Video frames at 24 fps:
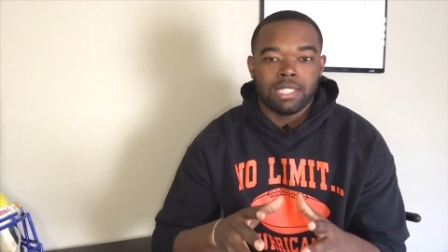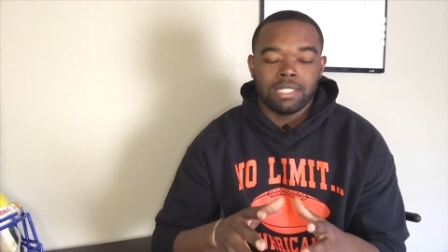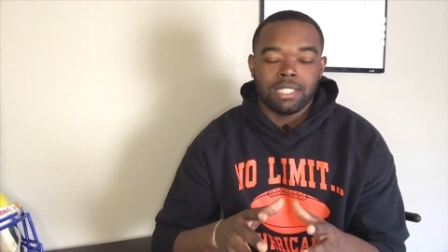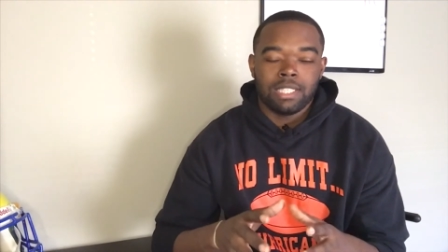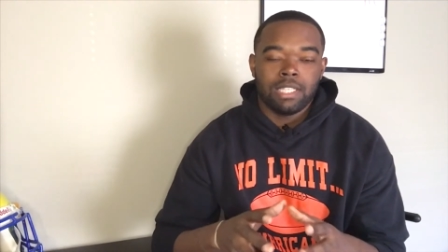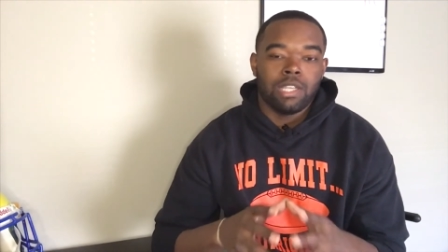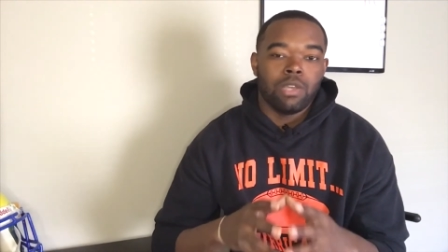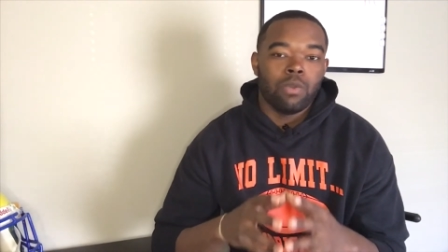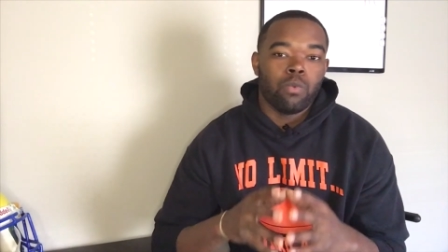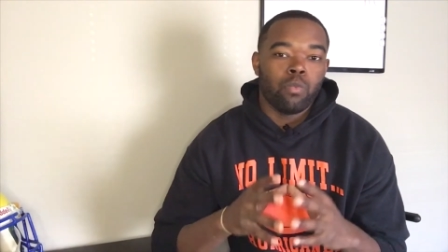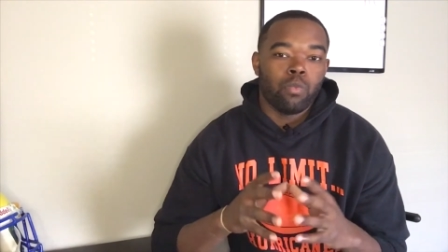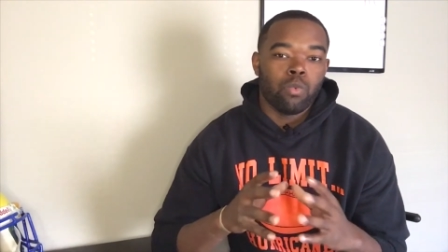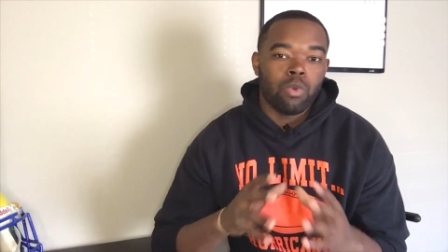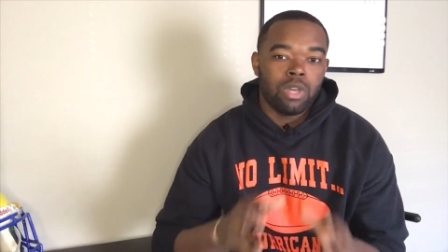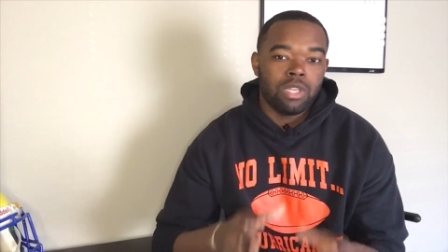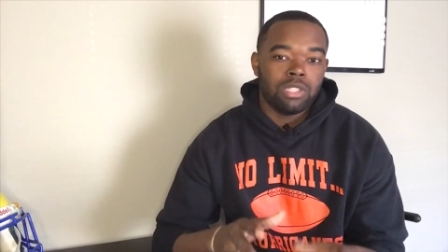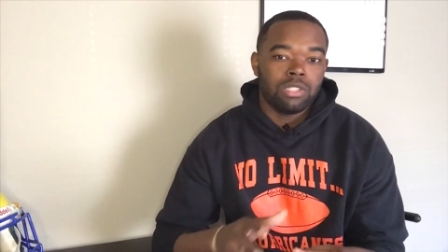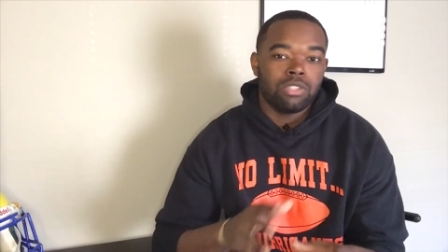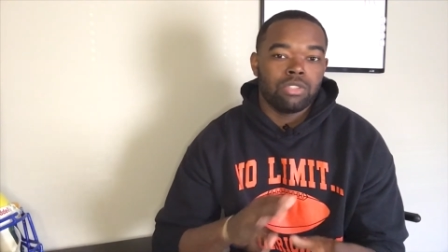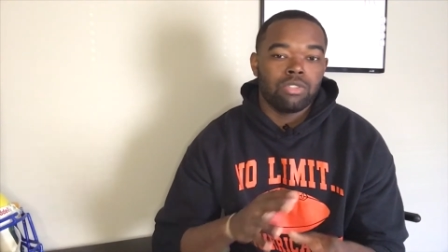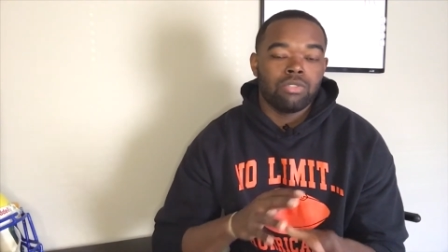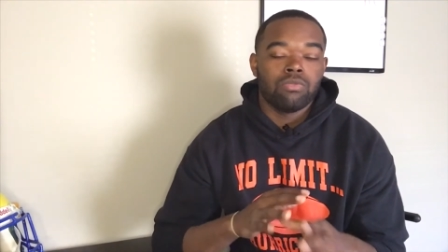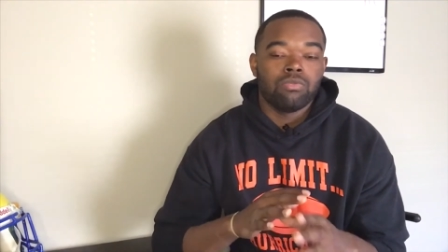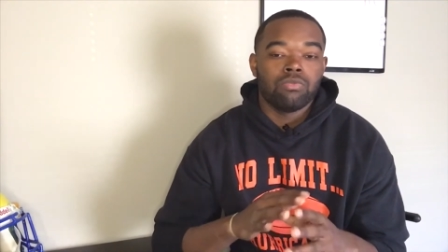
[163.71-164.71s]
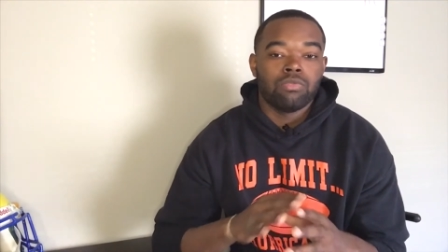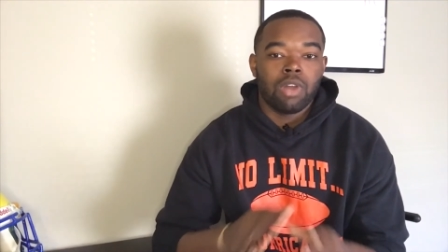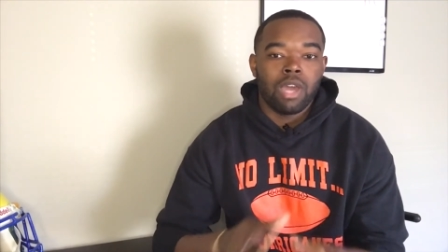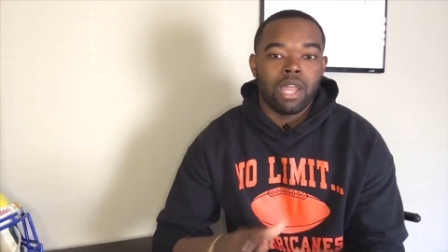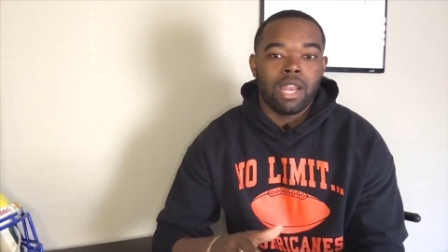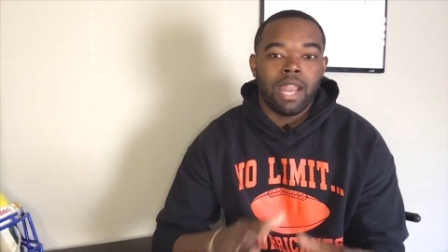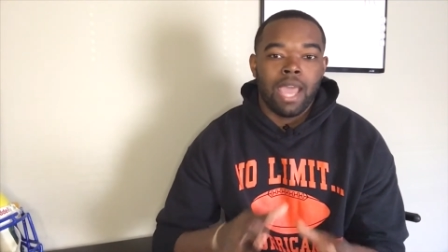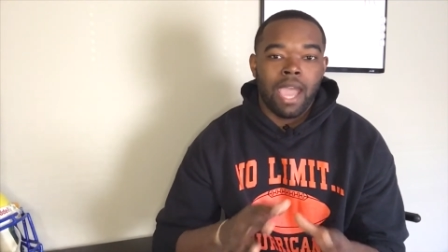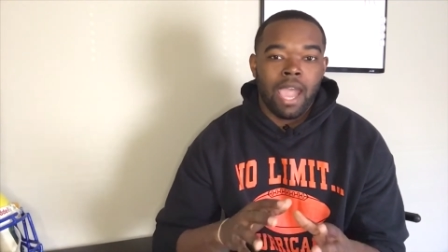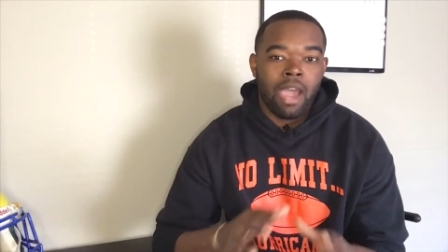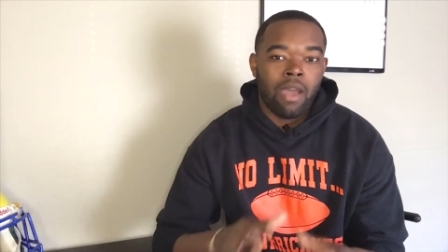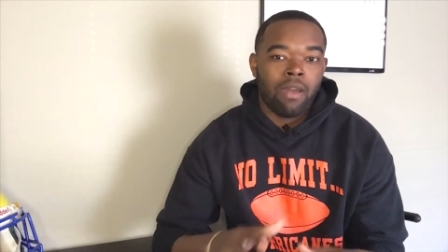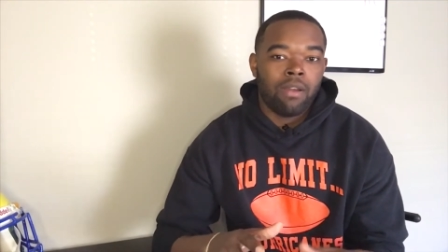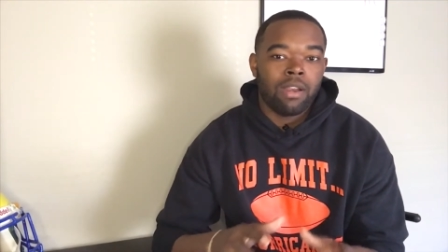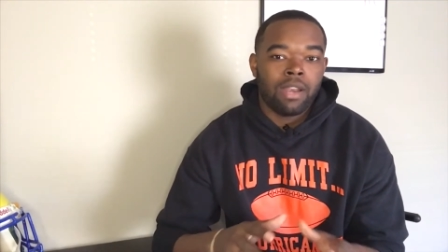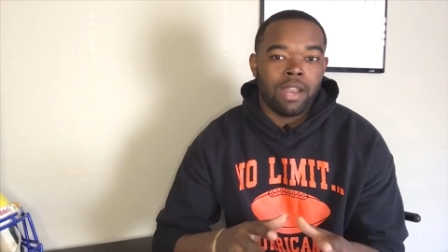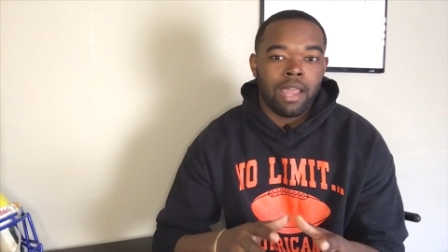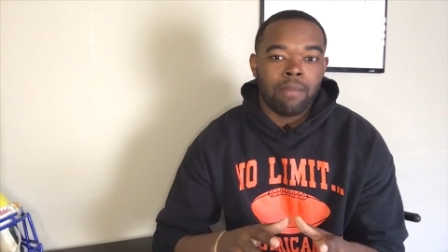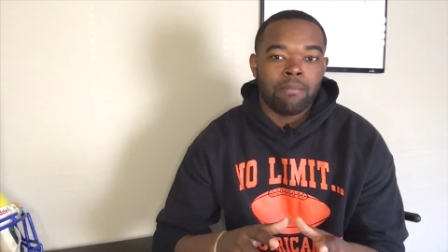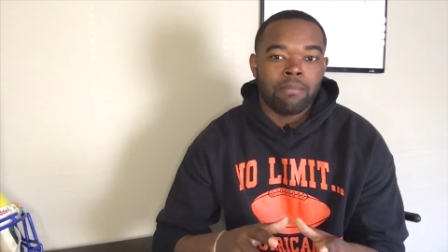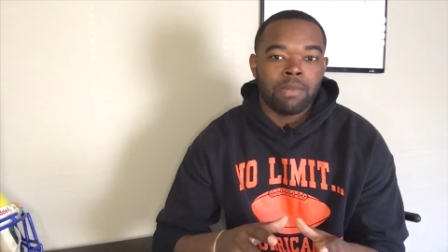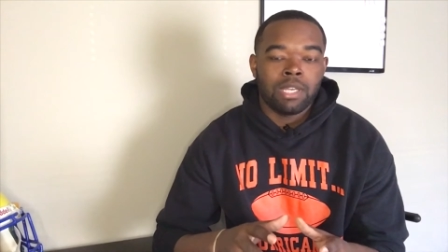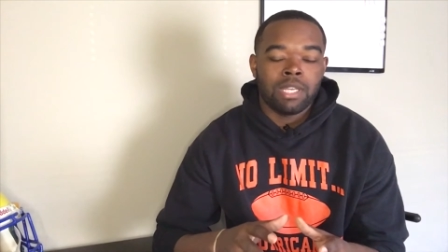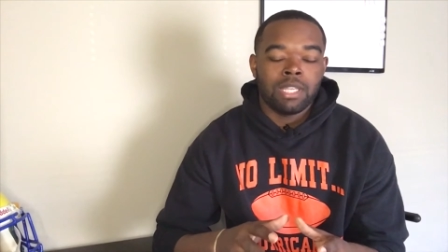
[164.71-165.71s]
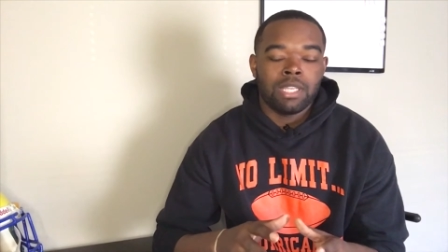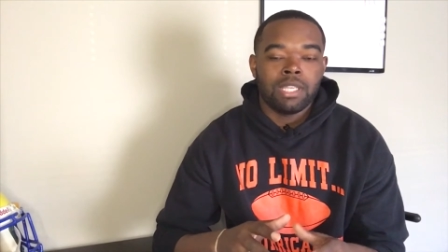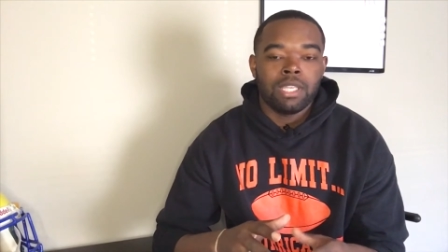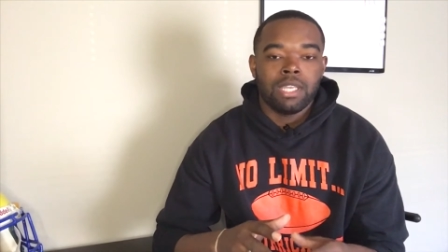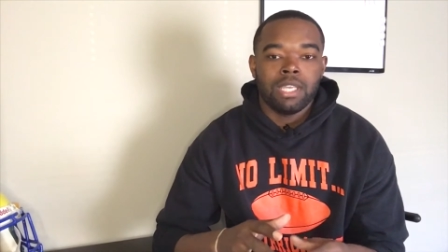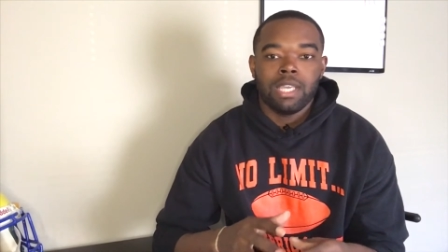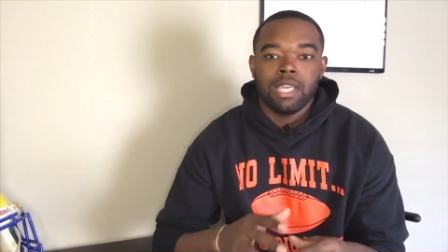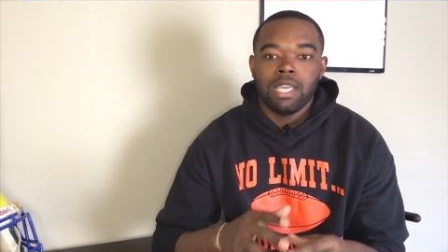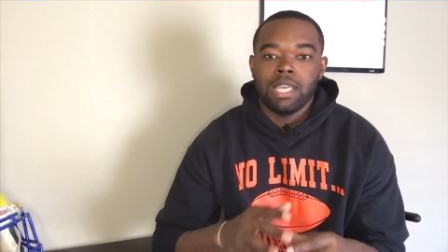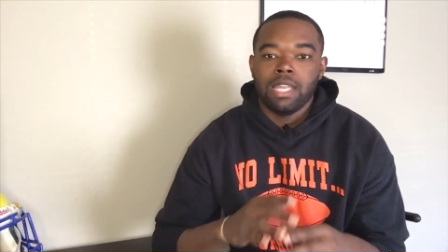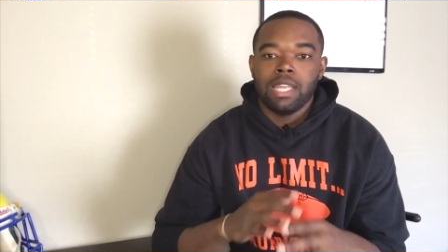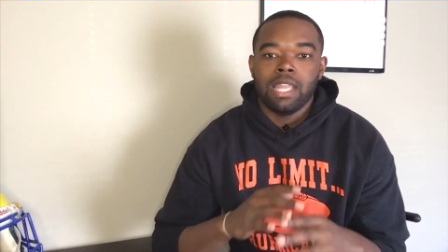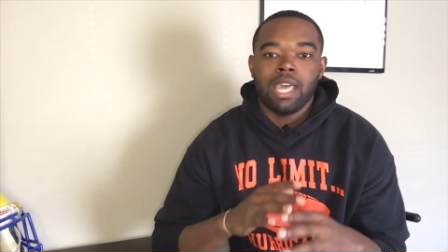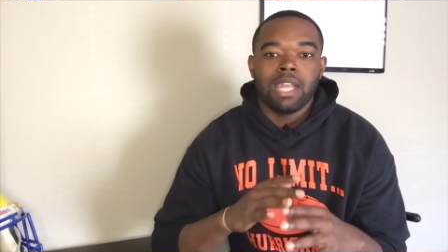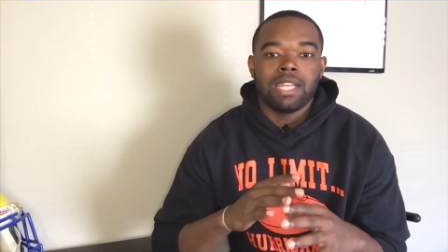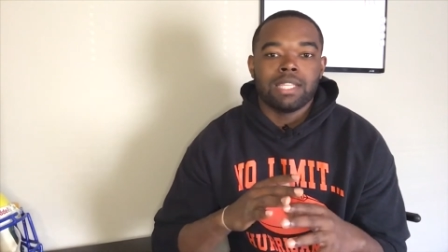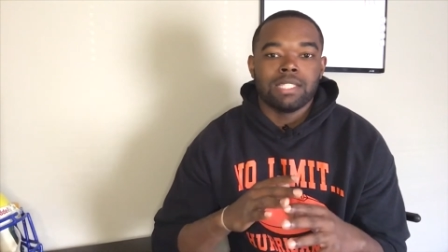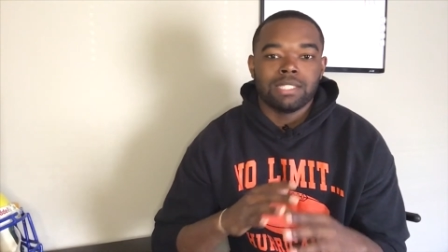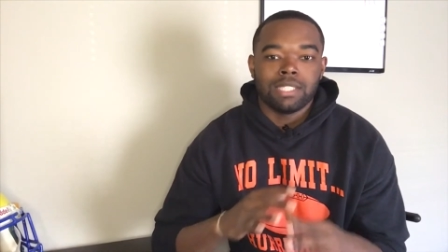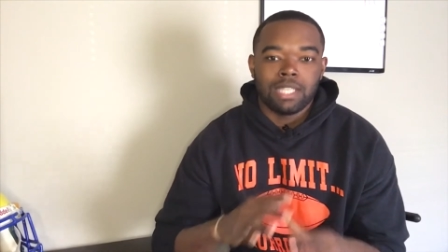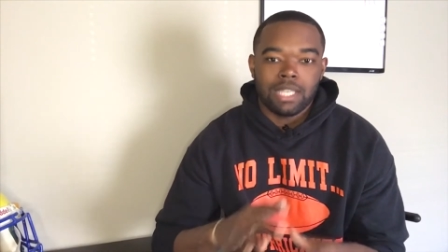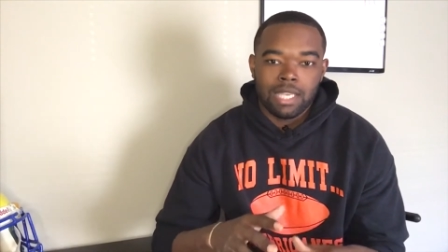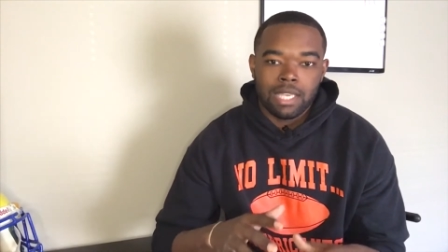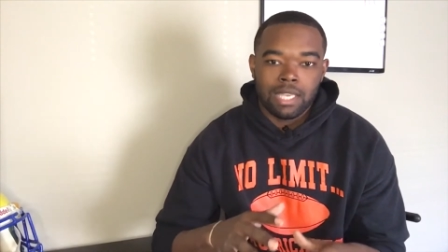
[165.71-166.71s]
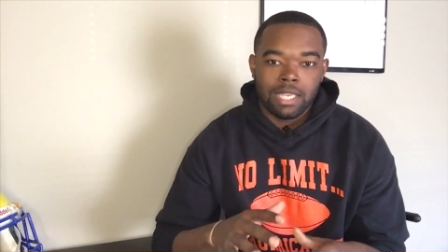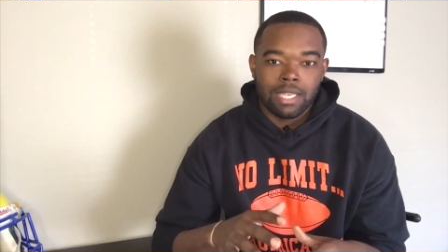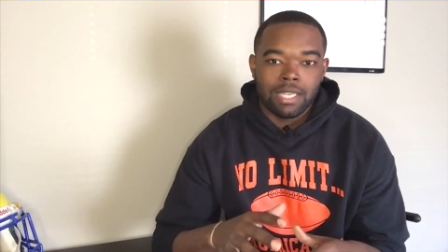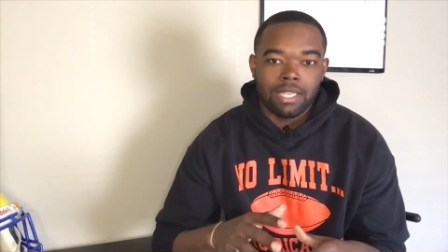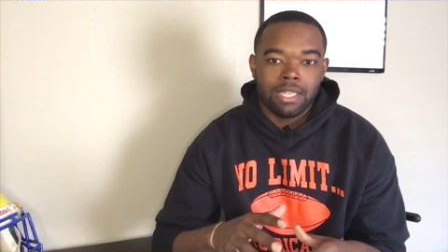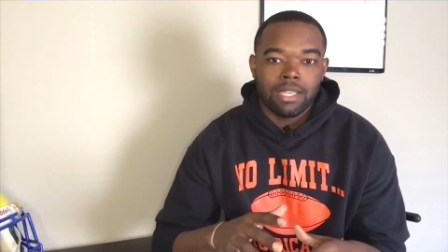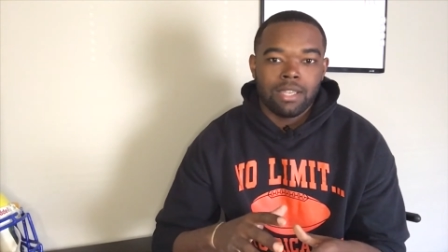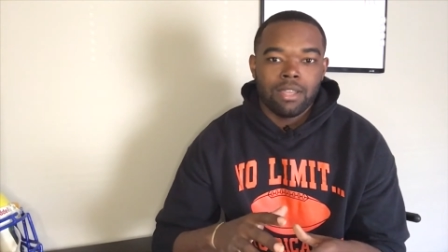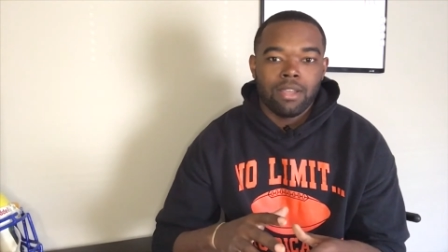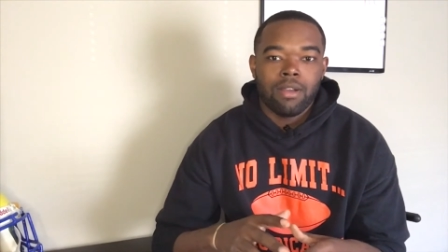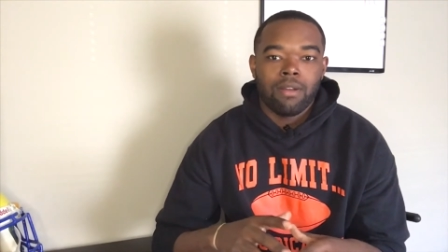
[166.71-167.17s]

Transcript: and then once you run out of that money, that is it.